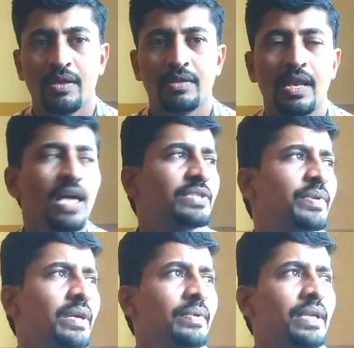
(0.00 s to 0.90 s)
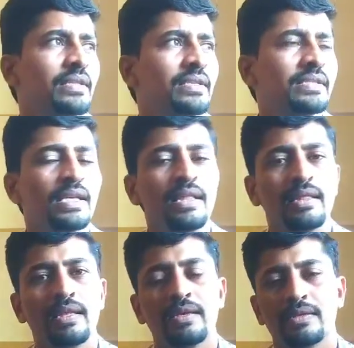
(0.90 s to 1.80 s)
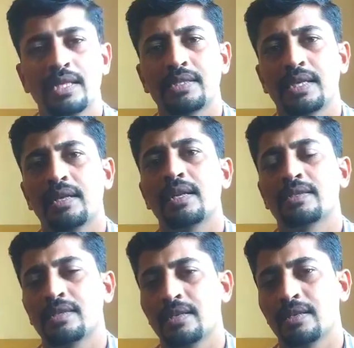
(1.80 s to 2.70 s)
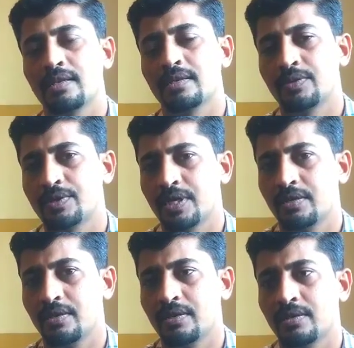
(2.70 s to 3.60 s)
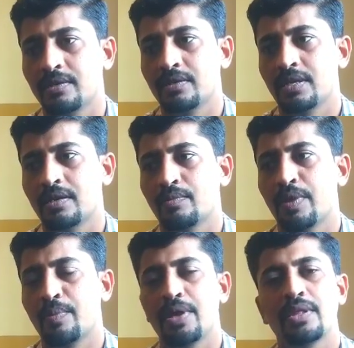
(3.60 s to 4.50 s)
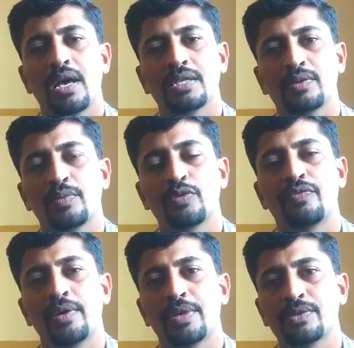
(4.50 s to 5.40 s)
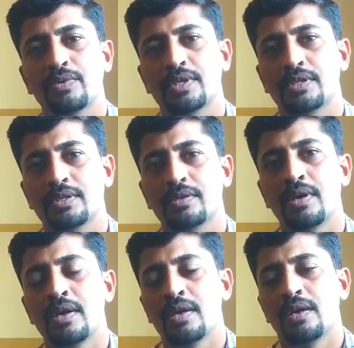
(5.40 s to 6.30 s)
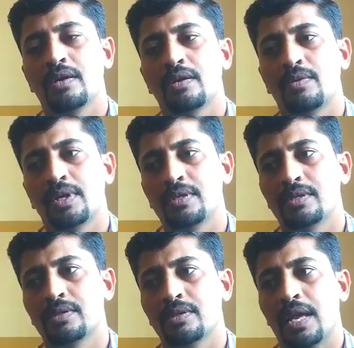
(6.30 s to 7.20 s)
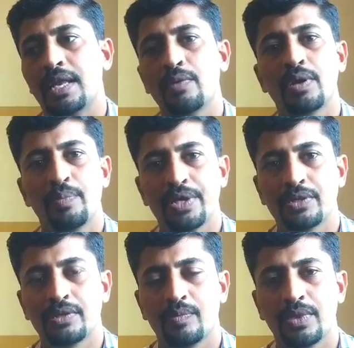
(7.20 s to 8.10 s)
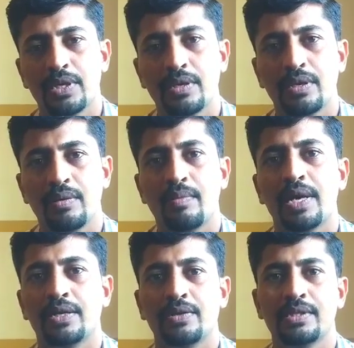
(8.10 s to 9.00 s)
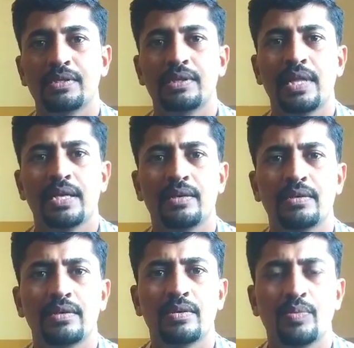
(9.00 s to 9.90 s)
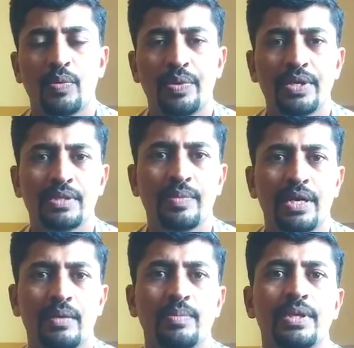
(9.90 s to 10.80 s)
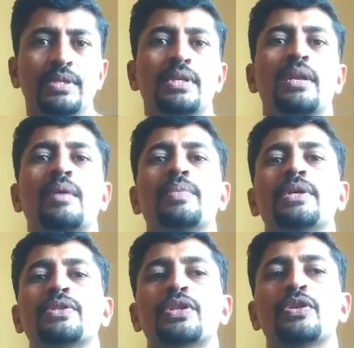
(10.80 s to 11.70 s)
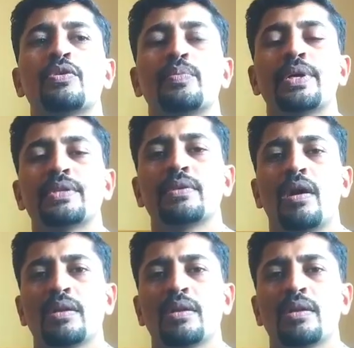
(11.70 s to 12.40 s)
Then last we come to the cell cycle and cell division. Here maybe they ask about the 5 marks questions. What is any one phases of the mitosis, like prophase, metaphase, anaphase, telophase.